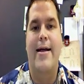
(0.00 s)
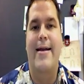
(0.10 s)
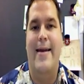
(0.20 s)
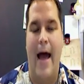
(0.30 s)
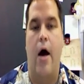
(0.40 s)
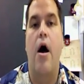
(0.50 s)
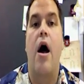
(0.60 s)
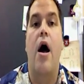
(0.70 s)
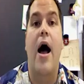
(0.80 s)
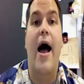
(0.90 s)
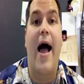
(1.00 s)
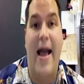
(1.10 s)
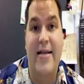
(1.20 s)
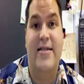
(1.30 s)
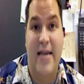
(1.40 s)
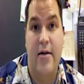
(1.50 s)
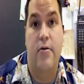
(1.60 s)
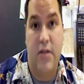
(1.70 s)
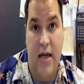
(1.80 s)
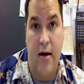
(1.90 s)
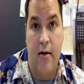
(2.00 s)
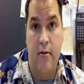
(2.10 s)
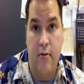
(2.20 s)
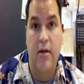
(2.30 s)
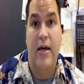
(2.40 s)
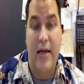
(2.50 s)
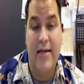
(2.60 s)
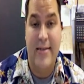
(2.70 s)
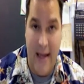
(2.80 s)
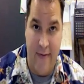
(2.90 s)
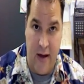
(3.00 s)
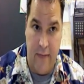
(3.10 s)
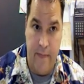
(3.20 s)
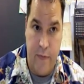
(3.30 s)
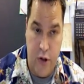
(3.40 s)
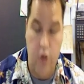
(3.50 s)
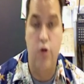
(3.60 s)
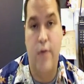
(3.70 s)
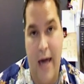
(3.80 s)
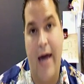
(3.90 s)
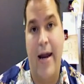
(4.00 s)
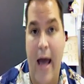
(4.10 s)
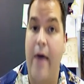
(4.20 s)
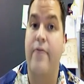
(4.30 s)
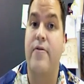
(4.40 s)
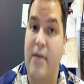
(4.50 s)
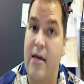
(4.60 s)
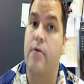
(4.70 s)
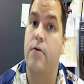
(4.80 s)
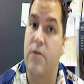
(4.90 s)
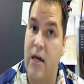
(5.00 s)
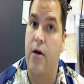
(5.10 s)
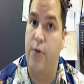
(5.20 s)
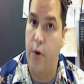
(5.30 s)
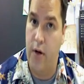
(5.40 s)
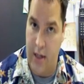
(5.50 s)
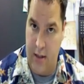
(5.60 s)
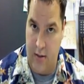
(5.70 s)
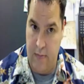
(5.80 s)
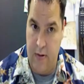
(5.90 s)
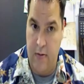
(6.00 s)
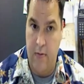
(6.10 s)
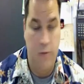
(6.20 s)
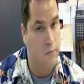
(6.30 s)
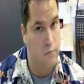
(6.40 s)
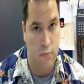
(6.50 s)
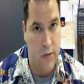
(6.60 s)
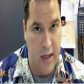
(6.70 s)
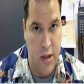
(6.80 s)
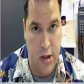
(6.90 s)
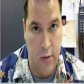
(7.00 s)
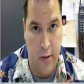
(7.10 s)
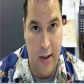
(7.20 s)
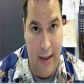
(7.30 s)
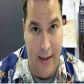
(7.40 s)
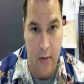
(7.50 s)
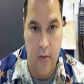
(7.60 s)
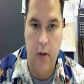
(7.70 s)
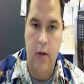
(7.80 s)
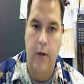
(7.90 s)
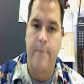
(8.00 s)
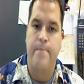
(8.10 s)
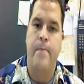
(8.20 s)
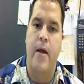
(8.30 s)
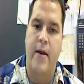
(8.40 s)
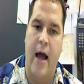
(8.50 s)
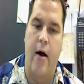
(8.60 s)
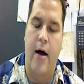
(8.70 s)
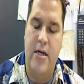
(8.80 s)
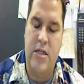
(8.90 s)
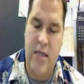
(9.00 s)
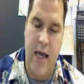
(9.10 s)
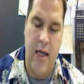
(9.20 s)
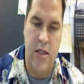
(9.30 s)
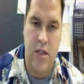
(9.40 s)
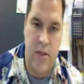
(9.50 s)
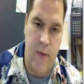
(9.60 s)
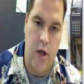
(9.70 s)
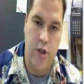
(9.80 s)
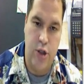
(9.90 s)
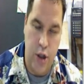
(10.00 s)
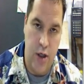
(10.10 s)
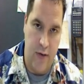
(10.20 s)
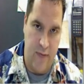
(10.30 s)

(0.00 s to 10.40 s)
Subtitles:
Now, a single cell is living, so you can have single-celled organisms. That's totally legal. Now, a cell is the smallest unit of